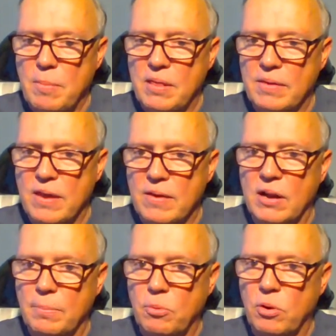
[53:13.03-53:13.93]
Maybe they've
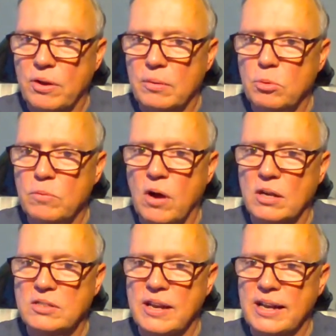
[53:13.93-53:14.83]
given up or they're moved
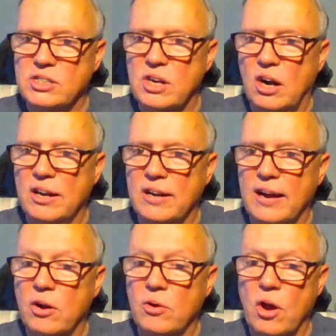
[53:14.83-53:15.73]
on to the next target.
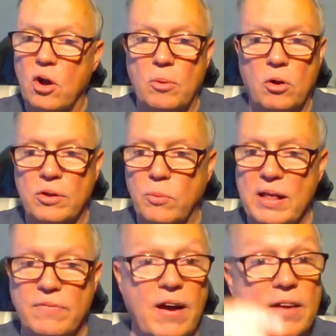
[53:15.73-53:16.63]
I don't know. Or they're
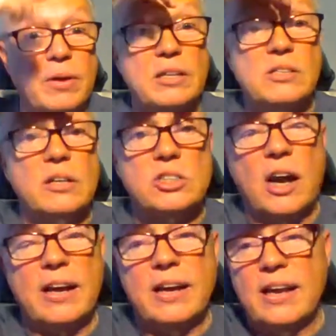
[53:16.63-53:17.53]
waiting 5 minutes and they'll
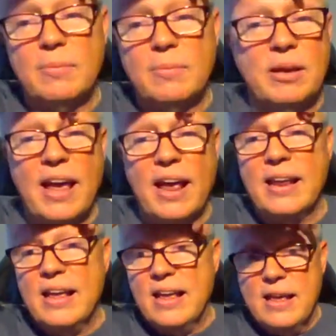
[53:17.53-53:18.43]
try hitting me again.
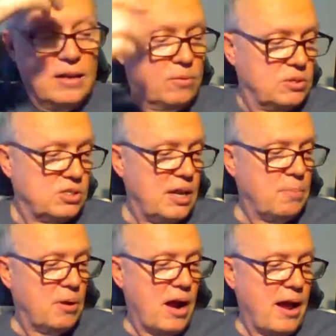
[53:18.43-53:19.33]
We'll just
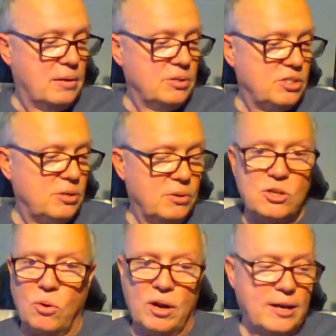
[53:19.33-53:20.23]
keep an eye on them and see
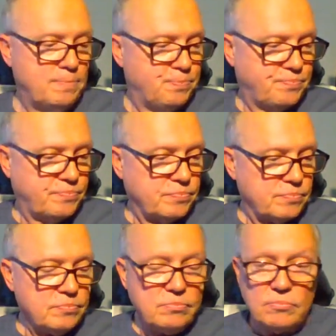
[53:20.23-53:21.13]
what's going on.
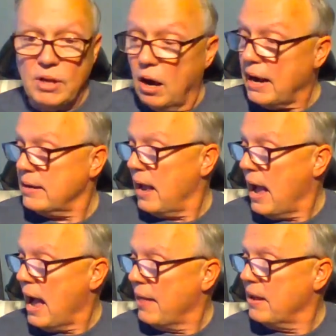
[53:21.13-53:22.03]
All right.
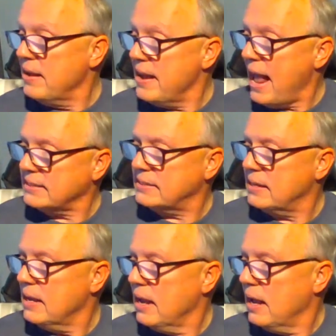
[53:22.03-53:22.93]
The
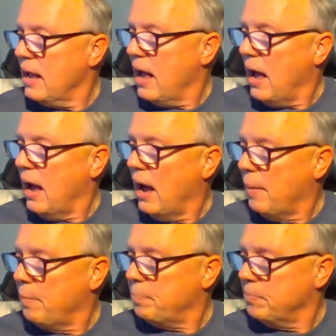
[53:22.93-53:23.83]
next
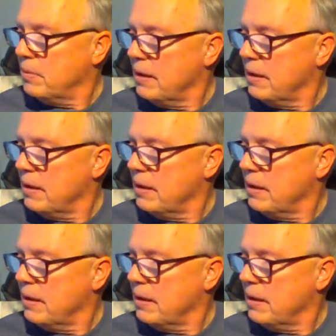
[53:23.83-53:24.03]
item